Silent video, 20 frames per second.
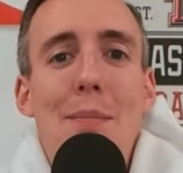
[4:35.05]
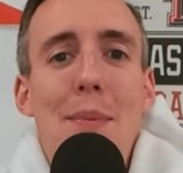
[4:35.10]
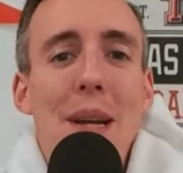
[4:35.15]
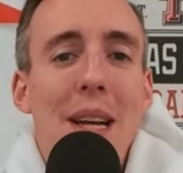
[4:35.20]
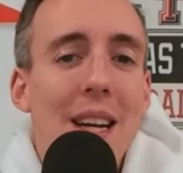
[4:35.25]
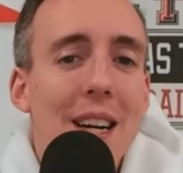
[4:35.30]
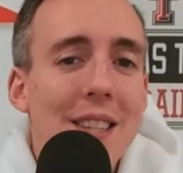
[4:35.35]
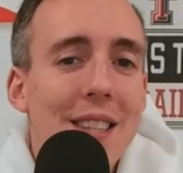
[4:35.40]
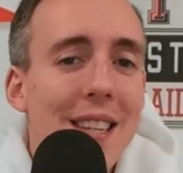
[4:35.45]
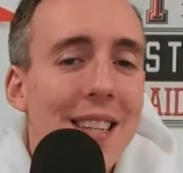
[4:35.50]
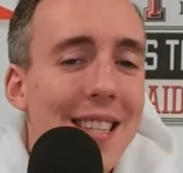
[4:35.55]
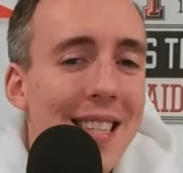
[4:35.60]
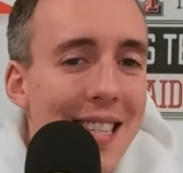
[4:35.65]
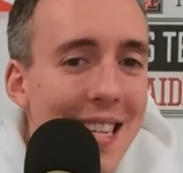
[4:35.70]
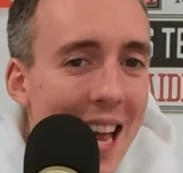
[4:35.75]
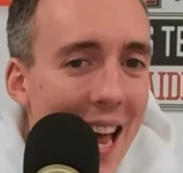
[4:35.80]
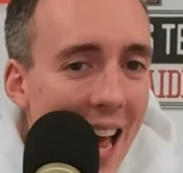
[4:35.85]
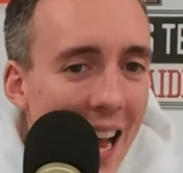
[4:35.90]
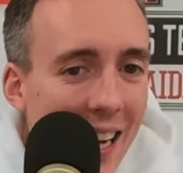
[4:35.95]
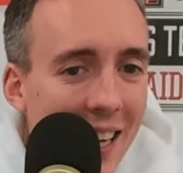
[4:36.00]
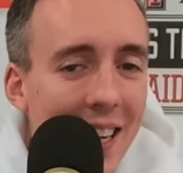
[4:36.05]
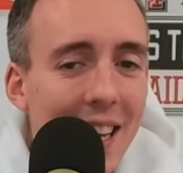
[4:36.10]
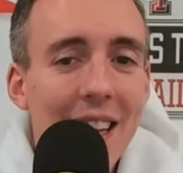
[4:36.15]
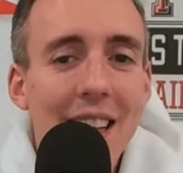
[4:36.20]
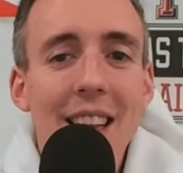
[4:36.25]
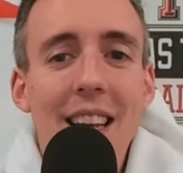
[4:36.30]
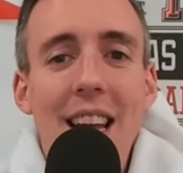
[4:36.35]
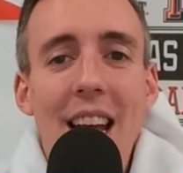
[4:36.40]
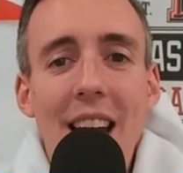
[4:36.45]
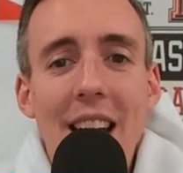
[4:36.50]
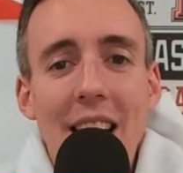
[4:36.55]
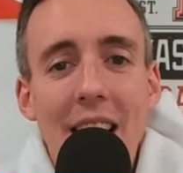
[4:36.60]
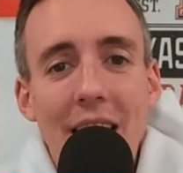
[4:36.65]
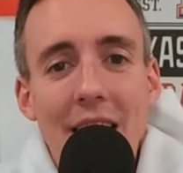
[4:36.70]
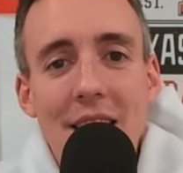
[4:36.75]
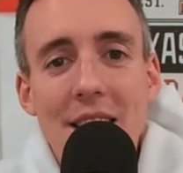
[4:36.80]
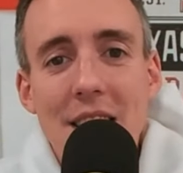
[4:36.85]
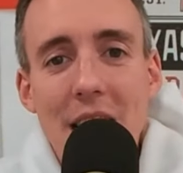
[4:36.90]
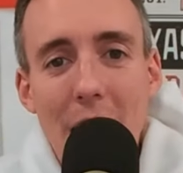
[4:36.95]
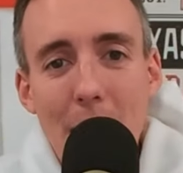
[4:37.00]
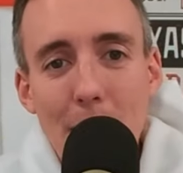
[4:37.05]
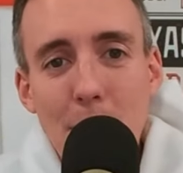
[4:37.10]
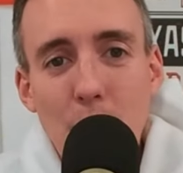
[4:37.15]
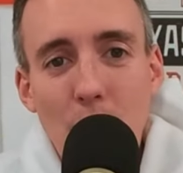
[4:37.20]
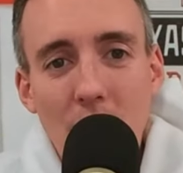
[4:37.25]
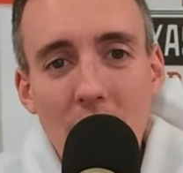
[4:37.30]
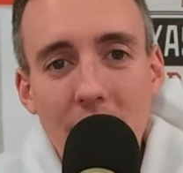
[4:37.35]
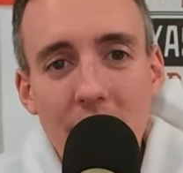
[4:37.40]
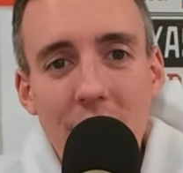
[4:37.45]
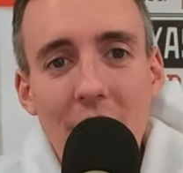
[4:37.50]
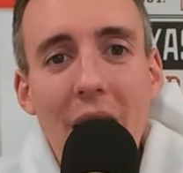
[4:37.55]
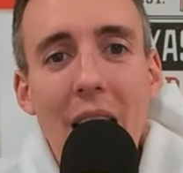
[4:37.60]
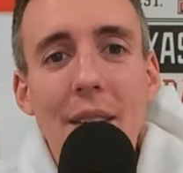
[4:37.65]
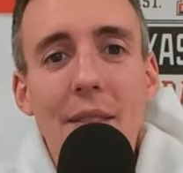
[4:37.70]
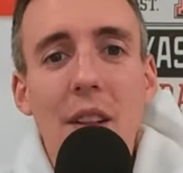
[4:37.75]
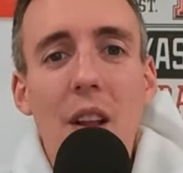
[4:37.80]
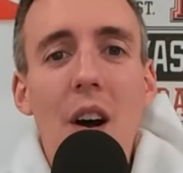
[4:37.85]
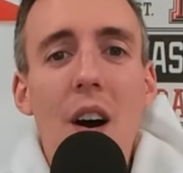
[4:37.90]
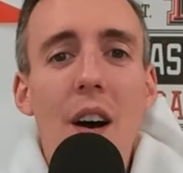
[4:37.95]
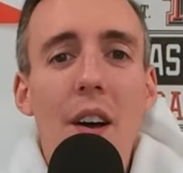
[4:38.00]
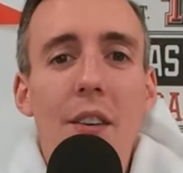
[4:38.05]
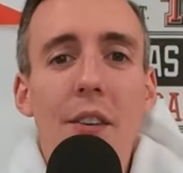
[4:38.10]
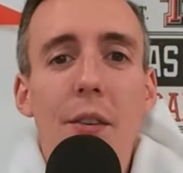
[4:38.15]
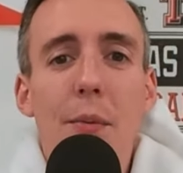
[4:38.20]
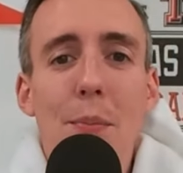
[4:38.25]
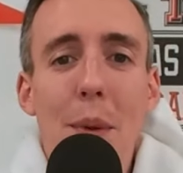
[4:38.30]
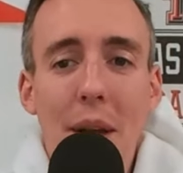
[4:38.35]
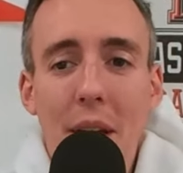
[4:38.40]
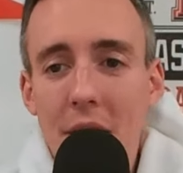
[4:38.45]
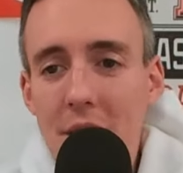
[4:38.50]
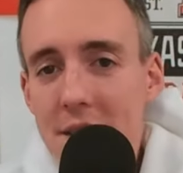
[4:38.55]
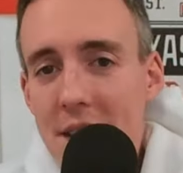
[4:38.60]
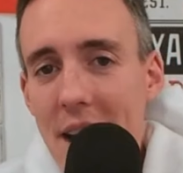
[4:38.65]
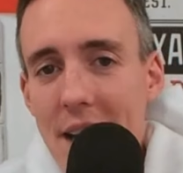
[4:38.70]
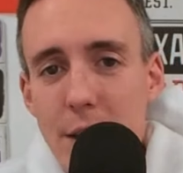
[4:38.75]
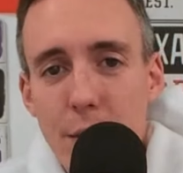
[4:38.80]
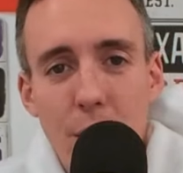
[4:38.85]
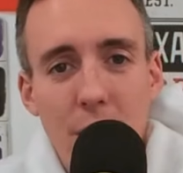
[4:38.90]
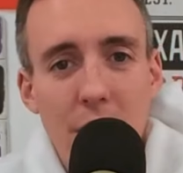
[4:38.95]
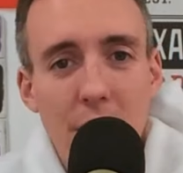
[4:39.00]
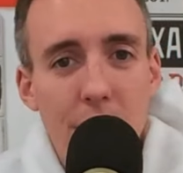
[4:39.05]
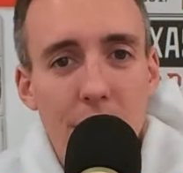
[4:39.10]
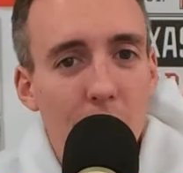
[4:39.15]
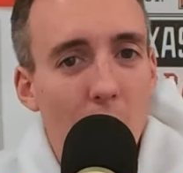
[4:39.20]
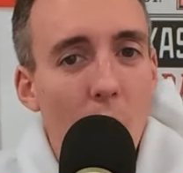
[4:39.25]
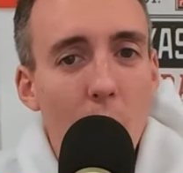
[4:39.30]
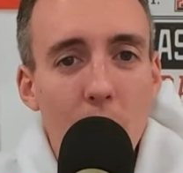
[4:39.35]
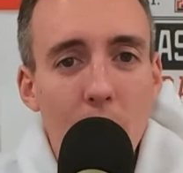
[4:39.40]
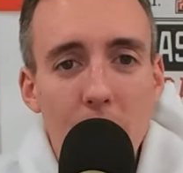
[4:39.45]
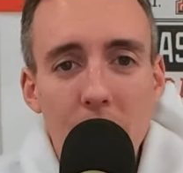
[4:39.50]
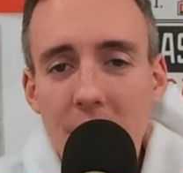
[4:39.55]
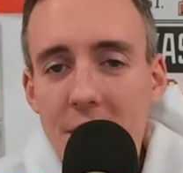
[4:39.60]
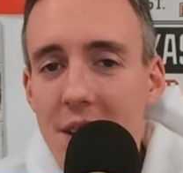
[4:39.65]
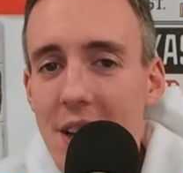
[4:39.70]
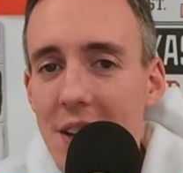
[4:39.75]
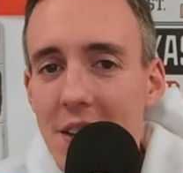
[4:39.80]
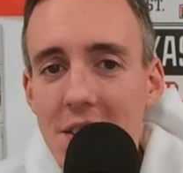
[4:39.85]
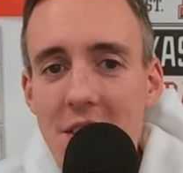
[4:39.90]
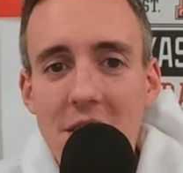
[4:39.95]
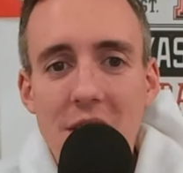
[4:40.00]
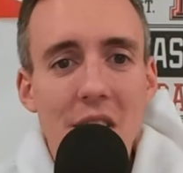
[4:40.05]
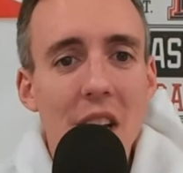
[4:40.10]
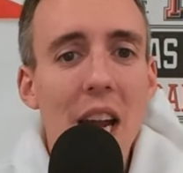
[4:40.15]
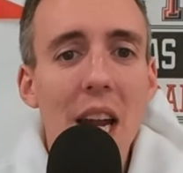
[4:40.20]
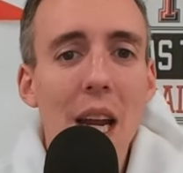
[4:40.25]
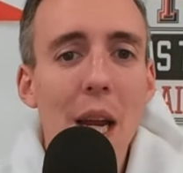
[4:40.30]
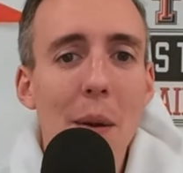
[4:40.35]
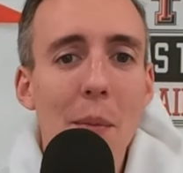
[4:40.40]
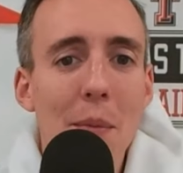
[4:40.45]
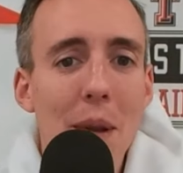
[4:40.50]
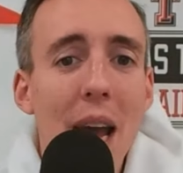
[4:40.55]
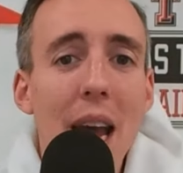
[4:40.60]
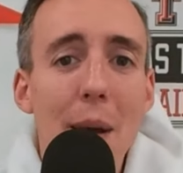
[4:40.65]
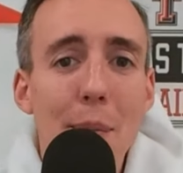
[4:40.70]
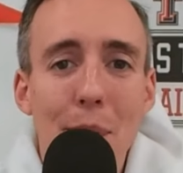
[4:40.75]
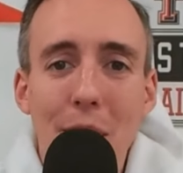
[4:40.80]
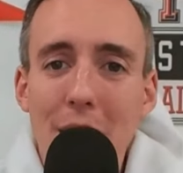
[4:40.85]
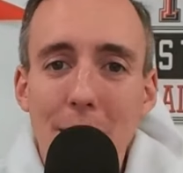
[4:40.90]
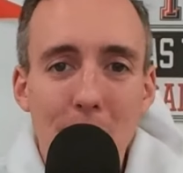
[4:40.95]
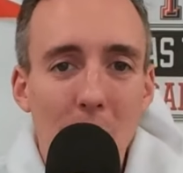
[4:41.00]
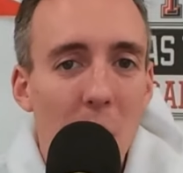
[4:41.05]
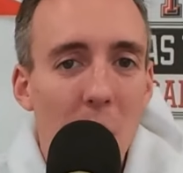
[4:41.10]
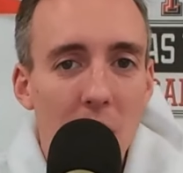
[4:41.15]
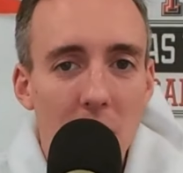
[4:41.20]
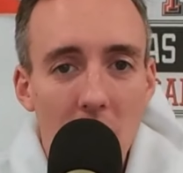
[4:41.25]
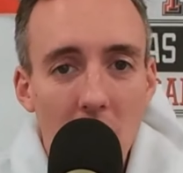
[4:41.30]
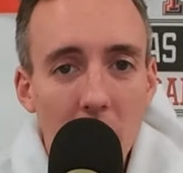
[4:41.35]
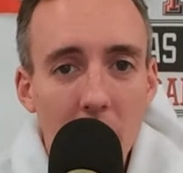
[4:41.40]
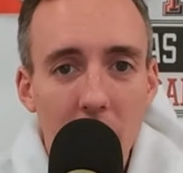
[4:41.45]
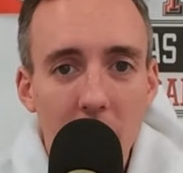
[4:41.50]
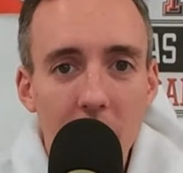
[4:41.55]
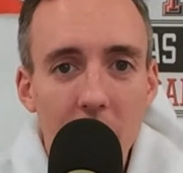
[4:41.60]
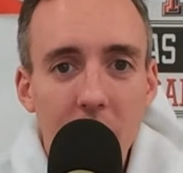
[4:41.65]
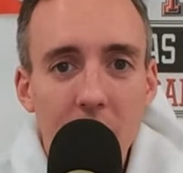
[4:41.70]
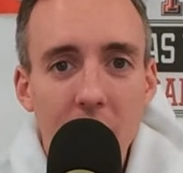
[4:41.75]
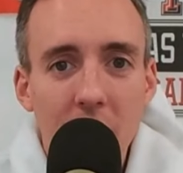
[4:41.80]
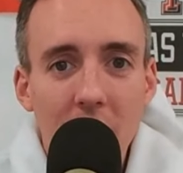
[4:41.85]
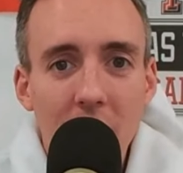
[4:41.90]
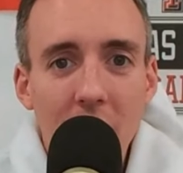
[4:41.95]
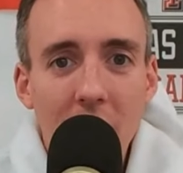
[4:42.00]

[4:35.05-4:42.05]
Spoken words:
because it's technically a top 25 loss, because that's what the voters, the esteemed AP poll voters,